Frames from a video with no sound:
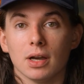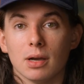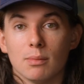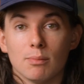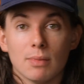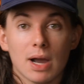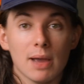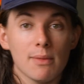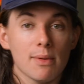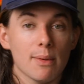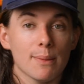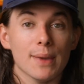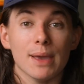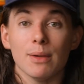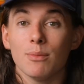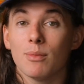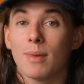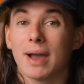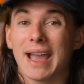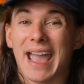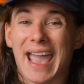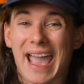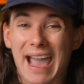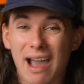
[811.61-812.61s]
maybe
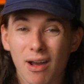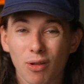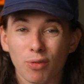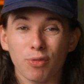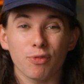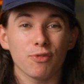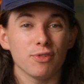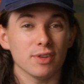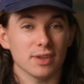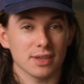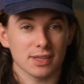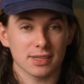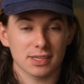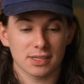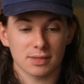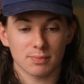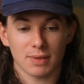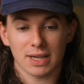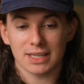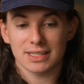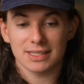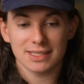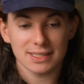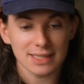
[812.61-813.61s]
my outfits,
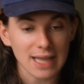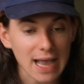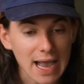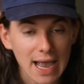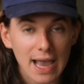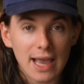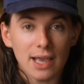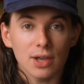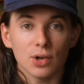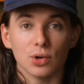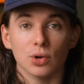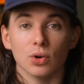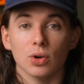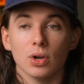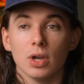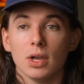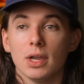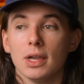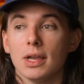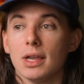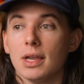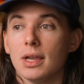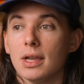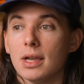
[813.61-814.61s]
my style,
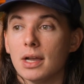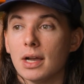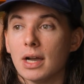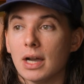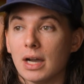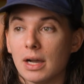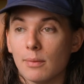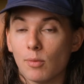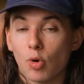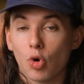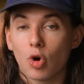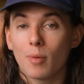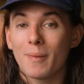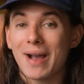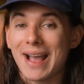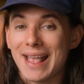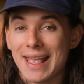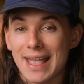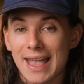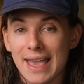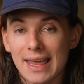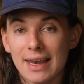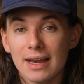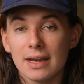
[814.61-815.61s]
or my
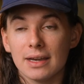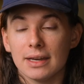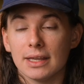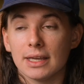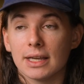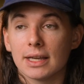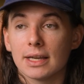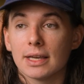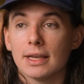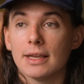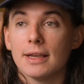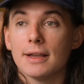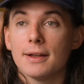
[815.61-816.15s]
editing.